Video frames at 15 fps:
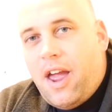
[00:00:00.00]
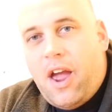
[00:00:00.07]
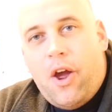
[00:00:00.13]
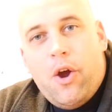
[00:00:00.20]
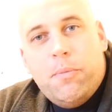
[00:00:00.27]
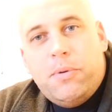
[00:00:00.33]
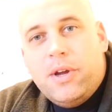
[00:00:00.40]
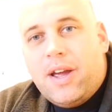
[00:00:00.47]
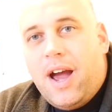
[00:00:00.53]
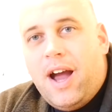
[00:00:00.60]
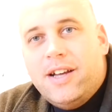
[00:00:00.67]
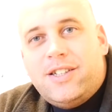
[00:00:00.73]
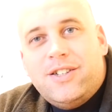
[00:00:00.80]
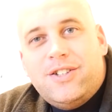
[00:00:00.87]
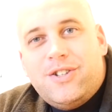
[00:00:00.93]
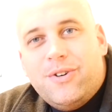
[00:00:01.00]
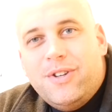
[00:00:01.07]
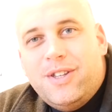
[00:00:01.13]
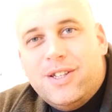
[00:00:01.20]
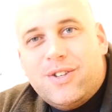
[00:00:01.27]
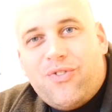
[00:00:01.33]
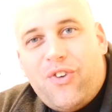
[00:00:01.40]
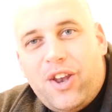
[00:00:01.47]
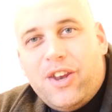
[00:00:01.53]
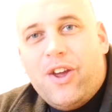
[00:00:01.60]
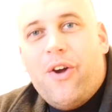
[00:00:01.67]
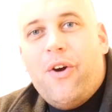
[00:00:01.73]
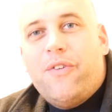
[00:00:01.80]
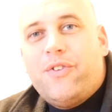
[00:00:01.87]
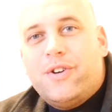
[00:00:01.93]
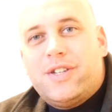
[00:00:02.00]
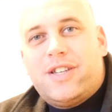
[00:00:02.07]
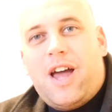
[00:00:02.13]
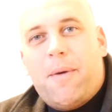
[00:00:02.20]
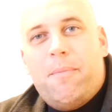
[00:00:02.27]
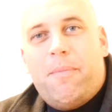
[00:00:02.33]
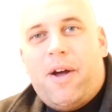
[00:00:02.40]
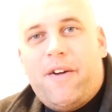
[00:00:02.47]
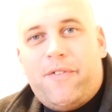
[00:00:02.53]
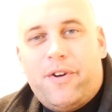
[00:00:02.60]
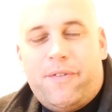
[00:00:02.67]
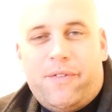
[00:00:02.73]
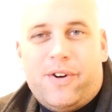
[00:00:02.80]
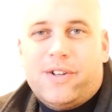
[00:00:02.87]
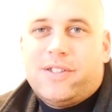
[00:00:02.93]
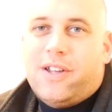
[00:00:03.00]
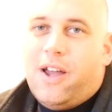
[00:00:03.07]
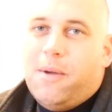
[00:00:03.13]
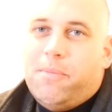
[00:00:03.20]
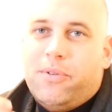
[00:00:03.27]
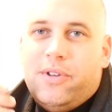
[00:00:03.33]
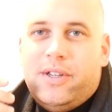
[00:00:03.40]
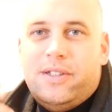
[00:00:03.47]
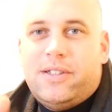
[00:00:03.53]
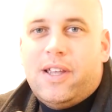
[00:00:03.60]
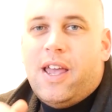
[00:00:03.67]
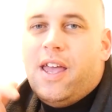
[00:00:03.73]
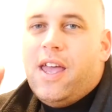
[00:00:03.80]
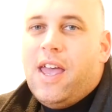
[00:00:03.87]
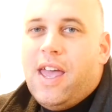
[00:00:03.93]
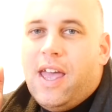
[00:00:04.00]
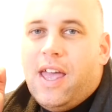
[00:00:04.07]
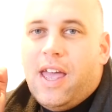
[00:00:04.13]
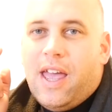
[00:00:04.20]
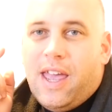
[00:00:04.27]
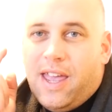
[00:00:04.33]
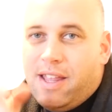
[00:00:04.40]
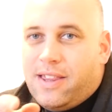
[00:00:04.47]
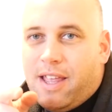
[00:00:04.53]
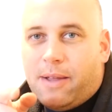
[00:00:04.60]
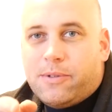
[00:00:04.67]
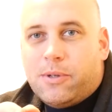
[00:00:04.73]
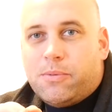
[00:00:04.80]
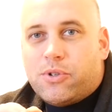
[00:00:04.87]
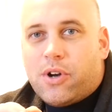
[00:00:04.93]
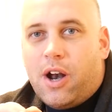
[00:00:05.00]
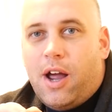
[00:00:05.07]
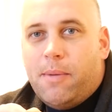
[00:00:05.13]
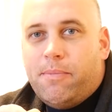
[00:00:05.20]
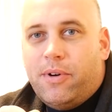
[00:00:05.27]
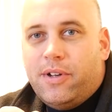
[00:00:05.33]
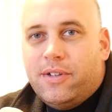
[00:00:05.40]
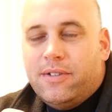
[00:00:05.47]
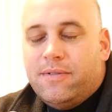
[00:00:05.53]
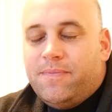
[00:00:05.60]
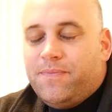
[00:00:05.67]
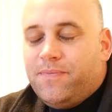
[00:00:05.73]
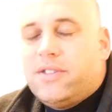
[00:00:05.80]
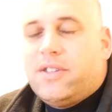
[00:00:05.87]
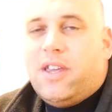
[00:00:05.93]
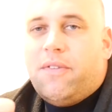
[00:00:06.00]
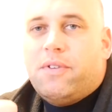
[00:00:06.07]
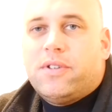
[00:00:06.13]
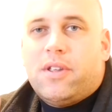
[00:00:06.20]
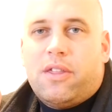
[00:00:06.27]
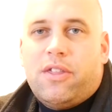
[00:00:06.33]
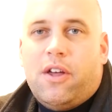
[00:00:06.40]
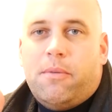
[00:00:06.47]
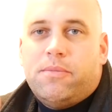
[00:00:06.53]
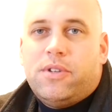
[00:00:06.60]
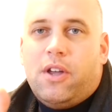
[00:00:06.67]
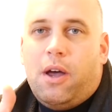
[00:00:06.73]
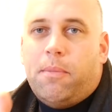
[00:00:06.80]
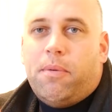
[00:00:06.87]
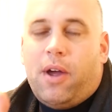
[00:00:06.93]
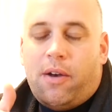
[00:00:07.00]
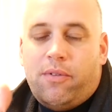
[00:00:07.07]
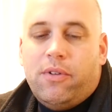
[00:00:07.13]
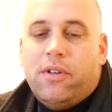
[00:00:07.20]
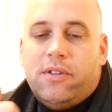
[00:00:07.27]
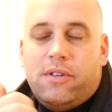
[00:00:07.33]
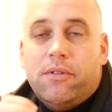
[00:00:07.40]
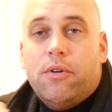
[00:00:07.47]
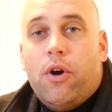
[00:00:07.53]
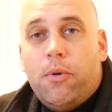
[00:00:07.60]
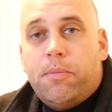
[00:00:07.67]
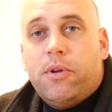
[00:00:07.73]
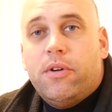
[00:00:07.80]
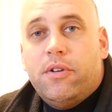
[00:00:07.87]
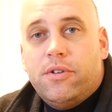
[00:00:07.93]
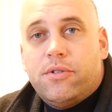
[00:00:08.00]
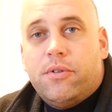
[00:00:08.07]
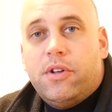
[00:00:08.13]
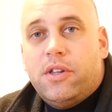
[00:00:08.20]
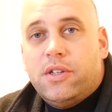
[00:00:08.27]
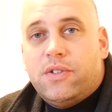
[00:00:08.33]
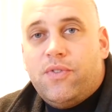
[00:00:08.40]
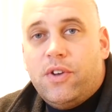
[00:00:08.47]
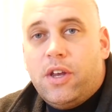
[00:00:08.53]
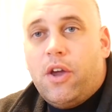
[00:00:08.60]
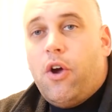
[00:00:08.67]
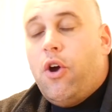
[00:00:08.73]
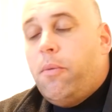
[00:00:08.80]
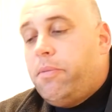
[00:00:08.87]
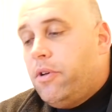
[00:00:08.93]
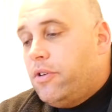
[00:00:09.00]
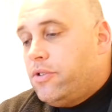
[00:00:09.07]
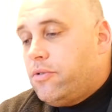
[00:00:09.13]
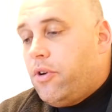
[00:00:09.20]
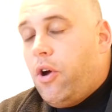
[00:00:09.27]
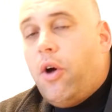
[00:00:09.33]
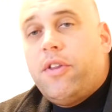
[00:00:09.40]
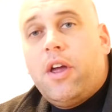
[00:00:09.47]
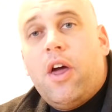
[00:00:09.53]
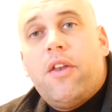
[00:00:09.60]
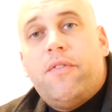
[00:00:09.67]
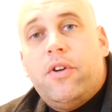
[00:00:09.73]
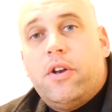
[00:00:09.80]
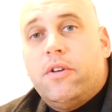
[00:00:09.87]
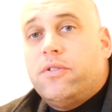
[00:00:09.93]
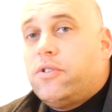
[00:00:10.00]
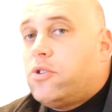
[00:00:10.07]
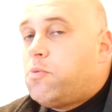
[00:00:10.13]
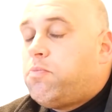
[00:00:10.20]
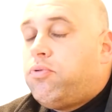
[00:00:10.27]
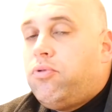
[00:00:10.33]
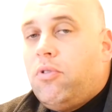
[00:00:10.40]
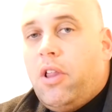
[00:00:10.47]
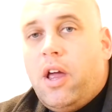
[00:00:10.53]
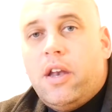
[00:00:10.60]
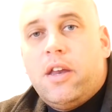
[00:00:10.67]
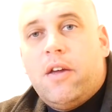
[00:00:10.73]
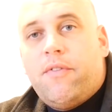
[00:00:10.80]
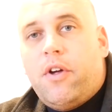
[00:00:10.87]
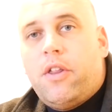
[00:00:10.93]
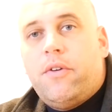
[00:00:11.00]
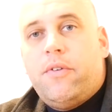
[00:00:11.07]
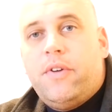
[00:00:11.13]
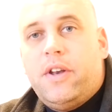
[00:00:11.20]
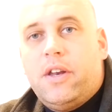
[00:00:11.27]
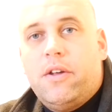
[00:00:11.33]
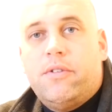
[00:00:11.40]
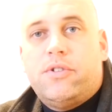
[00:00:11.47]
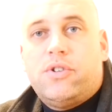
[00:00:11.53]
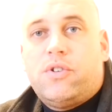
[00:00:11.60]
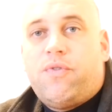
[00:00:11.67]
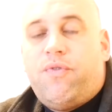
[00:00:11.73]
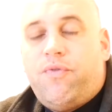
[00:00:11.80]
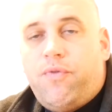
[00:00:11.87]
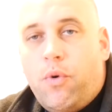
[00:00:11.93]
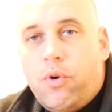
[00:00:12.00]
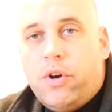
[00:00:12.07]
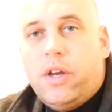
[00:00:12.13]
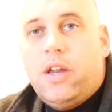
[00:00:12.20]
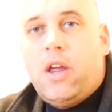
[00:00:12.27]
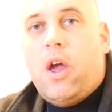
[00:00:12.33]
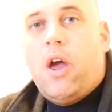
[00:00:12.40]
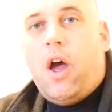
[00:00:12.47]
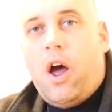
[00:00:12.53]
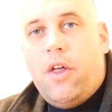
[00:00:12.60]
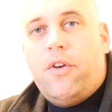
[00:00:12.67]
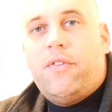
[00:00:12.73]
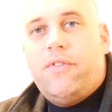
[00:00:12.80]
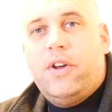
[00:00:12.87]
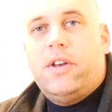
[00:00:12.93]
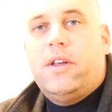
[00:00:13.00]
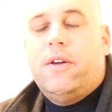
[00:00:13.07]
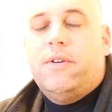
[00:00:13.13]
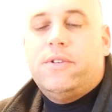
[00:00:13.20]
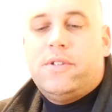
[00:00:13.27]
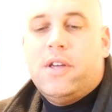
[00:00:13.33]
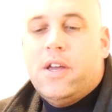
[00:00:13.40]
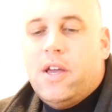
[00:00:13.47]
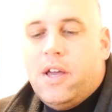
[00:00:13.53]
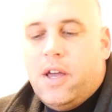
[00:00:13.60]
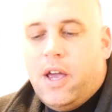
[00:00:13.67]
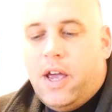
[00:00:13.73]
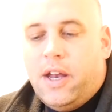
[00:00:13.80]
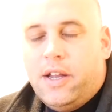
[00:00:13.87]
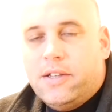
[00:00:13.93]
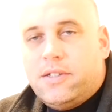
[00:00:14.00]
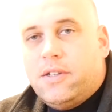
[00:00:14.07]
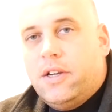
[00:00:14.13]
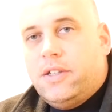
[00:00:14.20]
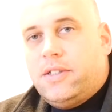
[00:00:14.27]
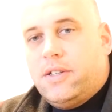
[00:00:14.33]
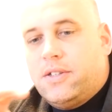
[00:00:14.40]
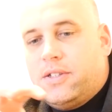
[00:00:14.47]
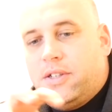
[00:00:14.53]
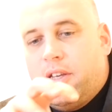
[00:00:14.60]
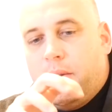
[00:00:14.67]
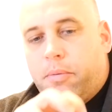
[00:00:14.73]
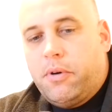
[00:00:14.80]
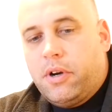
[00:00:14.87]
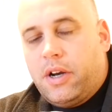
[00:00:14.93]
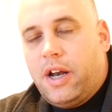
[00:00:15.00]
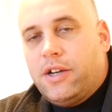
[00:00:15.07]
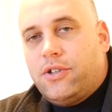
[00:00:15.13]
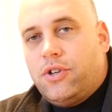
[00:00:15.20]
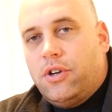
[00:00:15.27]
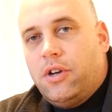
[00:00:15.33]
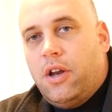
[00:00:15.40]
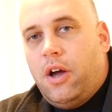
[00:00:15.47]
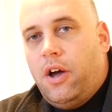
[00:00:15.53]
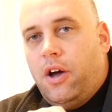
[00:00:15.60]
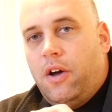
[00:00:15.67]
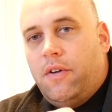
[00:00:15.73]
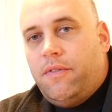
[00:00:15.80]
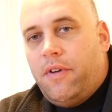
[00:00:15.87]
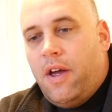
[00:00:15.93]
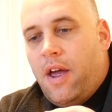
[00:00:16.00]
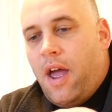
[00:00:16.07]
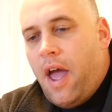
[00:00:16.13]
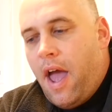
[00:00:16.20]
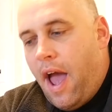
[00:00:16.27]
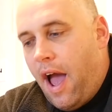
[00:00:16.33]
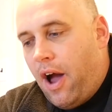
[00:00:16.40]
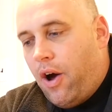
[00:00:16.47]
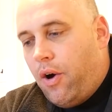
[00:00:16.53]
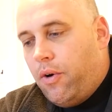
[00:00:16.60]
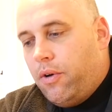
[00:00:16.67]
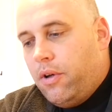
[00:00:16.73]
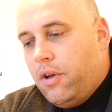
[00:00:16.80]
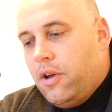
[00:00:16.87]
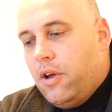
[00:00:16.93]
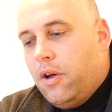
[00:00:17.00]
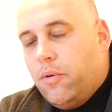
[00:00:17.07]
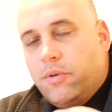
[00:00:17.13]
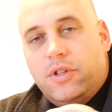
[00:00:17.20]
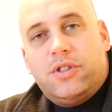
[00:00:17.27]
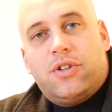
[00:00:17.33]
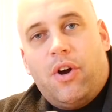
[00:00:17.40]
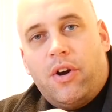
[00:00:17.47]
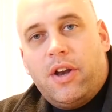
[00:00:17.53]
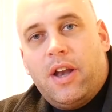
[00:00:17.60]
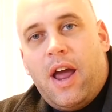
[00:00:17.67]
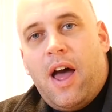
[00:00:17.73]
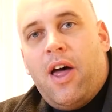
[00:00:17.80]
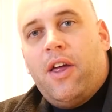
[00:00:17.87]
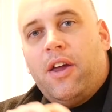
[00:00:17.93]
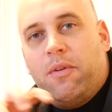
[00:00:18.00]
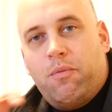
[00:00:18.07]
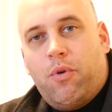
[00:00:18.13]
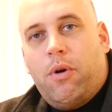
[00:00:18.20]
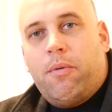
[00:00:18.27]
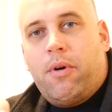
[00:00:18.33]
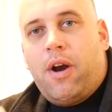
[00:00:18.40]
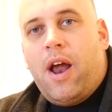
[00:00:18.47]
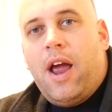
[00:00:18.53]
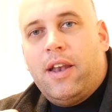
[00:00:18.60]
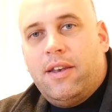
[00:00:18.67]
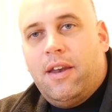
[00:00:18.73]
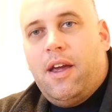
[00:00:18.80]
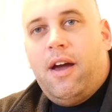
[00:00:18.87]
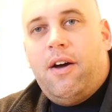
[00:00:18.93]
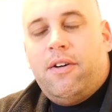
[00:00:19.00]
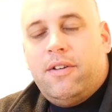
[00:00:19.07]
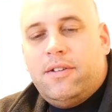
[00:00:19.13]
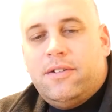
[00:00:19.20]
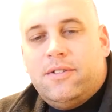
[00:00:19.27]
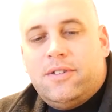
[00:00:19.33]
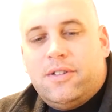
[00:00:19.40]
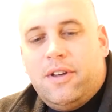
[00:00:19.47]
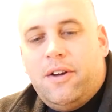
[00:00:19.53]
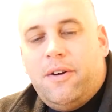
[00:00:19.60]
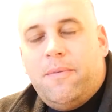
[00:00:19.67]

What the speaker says: I hope you guys enjoyed this video. If you're stopping by for the first time, please hit that subscribe button. Give us a thumbs up. I really do hope you enjoyed this video. I hope you enjoy all the other videos. There's plenty of other videos. There's 40 other videos. And it's nice to see the progression of how we started out and where we're at now. So